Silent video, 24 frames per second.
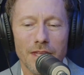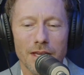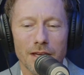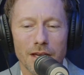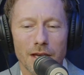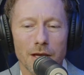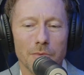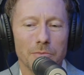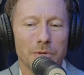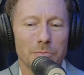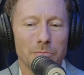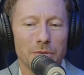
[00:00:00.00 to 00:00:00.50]

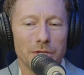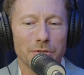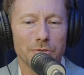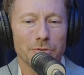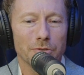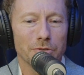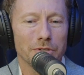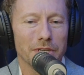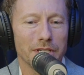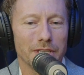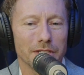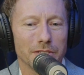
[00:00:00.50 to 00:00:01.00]
and
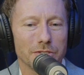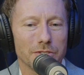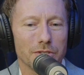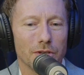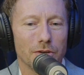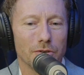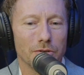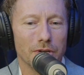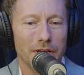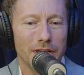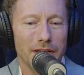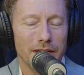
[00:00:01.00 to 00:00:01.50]
mentoring. And
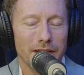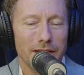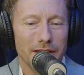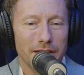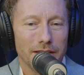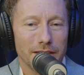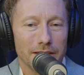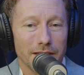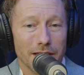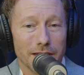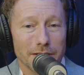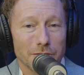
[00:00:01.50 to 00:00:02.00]
so
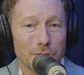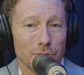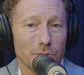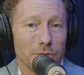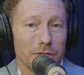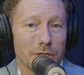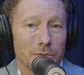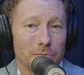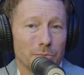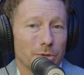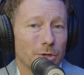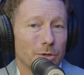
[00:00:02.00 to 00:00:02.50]
that's
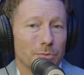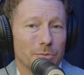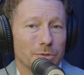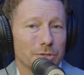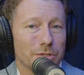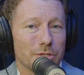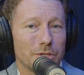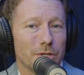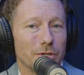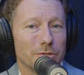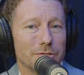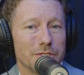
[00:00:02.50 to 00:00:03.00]
where
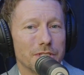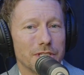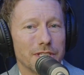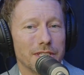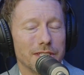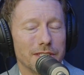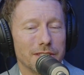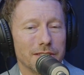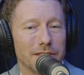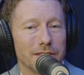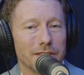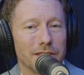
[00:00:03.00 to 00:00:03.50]
Purpose
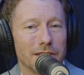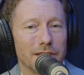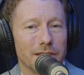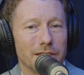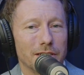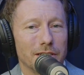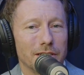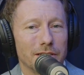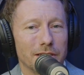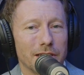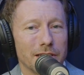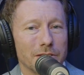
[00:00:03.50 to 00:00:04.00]
Coaching
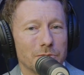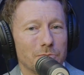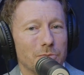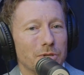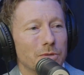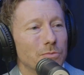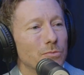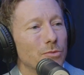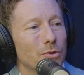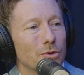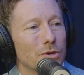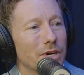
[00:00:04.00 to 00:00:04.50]
has
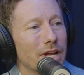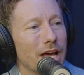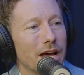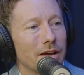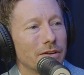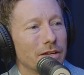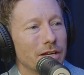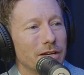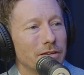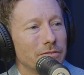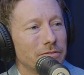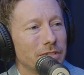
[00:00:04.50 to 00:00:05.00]
been born
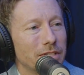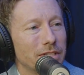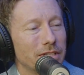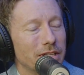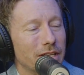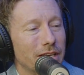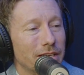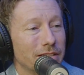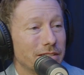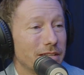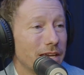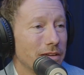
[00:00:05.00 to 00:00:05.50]
out of.
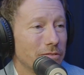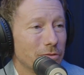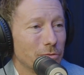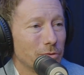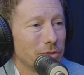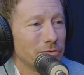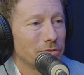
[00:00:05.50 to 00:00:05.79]
And David,